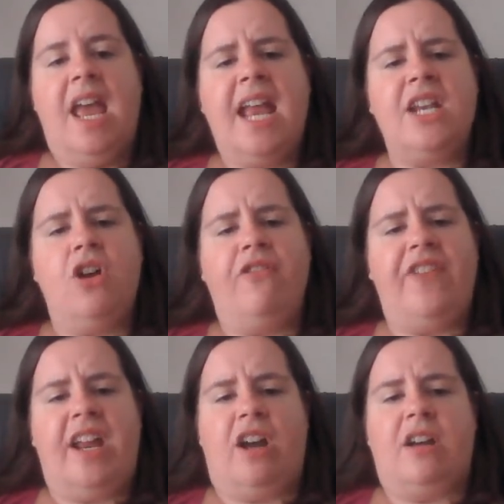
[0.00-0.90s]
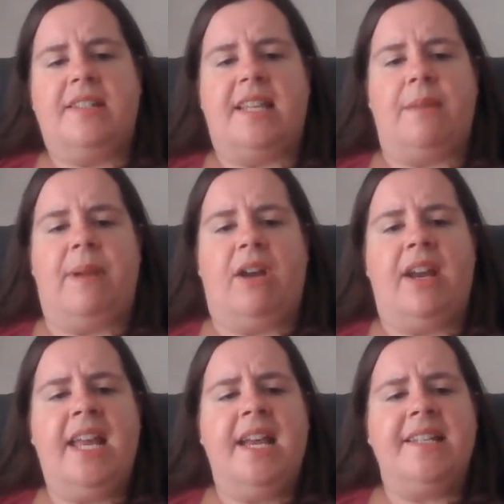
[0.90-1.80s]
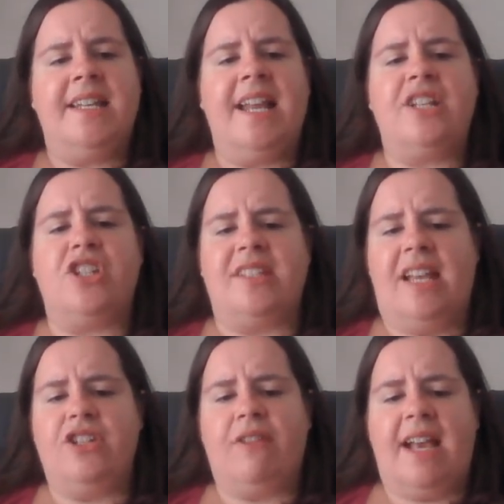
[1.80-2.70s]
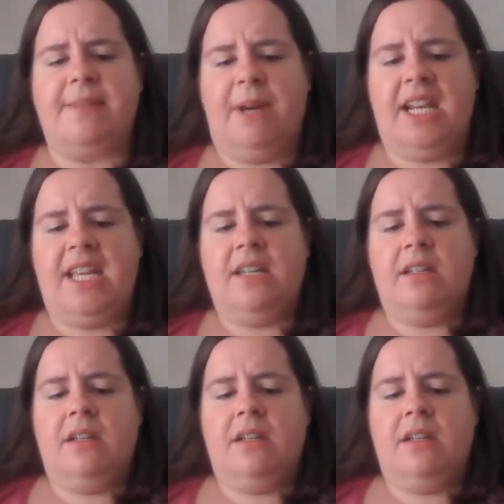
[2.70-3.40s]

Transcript: Hey, no fair, said Barry. Didn't I just lend you guys money?